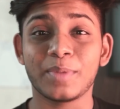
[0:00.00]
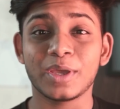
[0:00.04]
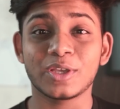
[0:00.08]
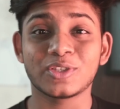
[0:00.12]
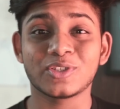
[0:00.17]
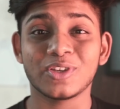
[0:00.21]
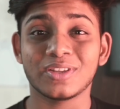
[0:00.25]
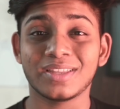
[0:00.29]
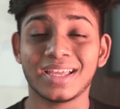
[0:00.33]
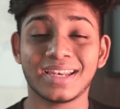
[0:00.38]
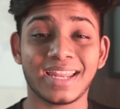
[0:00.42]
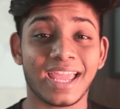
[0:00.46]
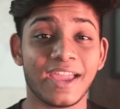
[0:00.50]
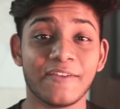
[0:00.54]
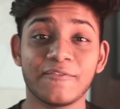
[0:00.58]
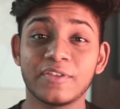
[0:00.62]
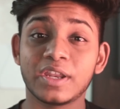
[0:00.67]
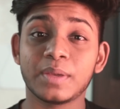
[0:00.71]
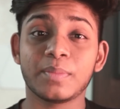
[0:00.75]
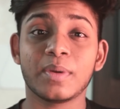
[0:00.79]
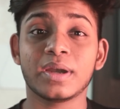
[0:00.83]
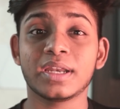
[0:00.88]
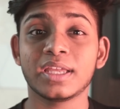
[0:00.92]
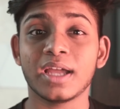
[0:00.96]
picture that
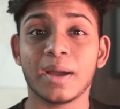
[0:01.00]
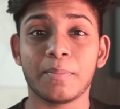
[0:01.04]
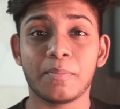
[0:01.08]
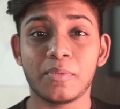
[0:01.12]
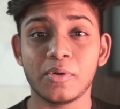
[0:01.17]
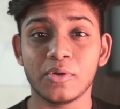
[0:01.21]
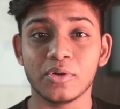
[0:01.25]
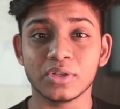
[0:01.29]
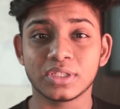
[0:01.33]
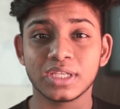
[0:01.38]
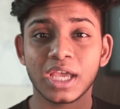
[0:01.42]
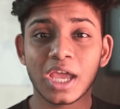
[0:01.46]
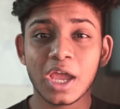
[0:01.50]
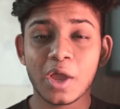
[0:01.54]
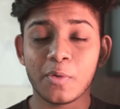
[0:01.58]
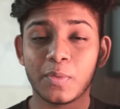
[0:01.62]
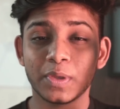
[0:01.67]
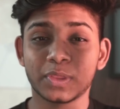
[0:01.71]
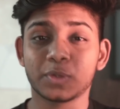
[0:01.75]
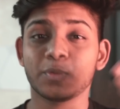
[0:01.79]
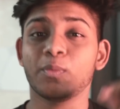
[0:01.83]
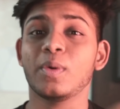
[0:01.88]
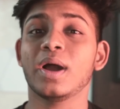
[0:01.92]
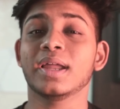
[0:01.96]
everybody uploads
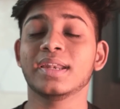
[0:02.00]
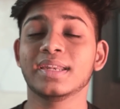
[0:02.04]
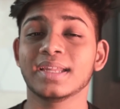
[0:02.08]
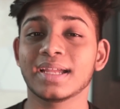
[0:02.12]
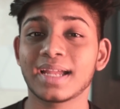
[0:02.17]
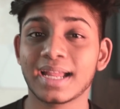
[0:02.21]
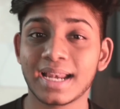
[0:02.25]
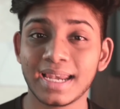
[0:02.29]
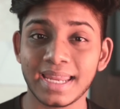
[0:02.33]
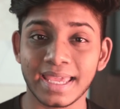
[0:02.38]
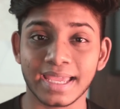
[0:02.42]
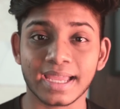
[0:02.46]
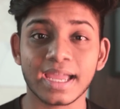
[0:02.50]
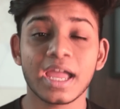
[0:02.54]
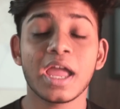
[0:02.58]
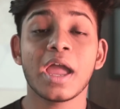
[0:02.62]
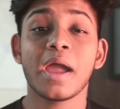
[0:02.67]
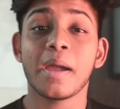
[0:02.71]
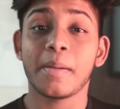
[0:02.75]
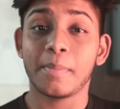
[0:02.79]
with one click?